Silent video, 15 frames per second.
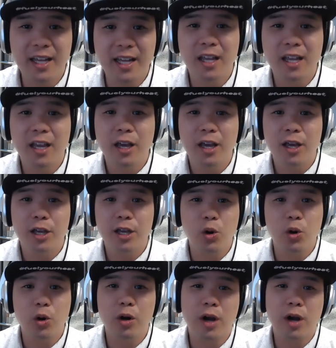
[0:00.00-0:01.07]
your
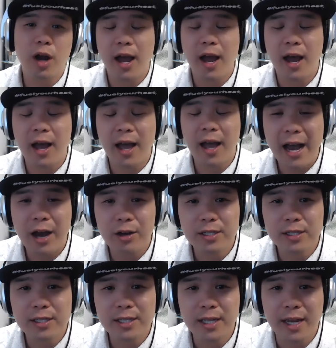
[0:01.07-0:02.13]
uh, house and other
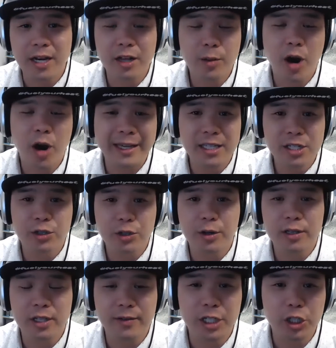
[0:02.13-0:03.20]
property into your
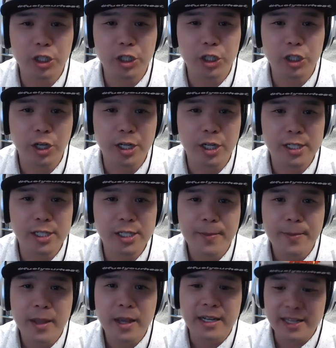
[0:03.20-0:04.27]
living trust. Now,
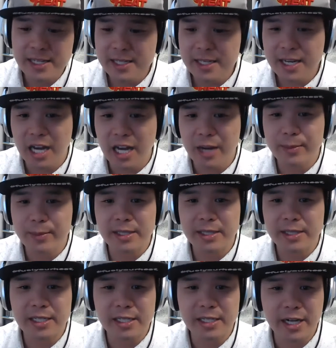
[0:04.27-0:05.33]
this is a common scenario I get
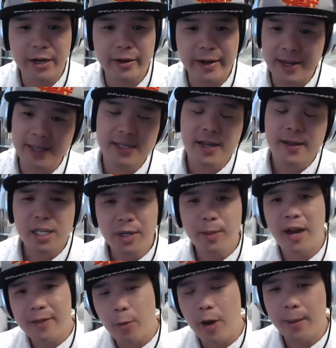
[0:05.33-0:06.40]
is husband and wife,
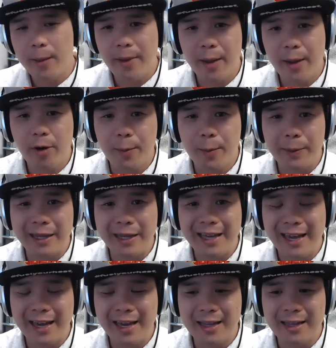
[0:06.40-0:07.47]
they buy a property,
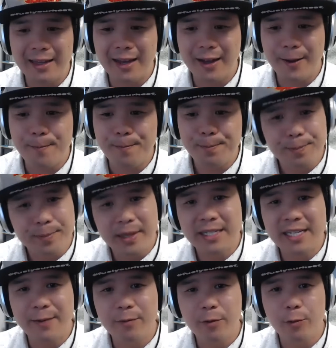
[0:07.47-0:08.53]
and um, it's
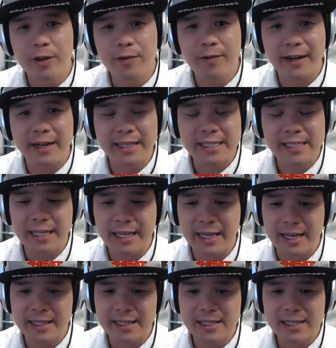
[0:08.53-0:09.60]
time for refinancing,
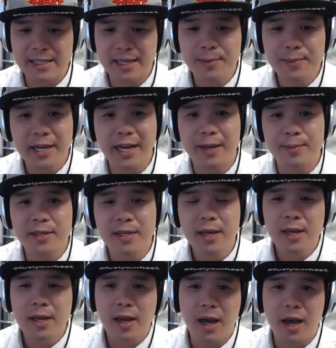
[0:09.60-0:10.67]
and sometimes
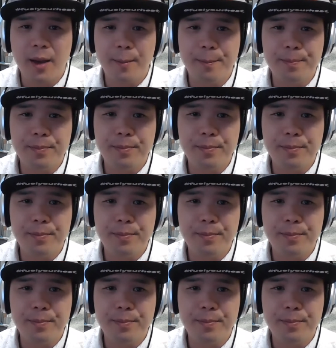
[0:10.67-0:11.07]
um,